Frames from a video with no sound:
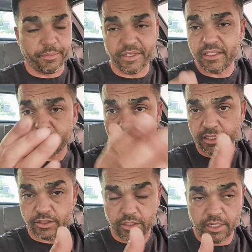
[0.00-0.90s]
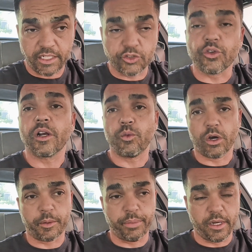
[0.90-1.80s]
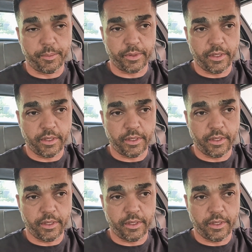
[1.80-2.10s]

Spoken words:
This is a truck water pump,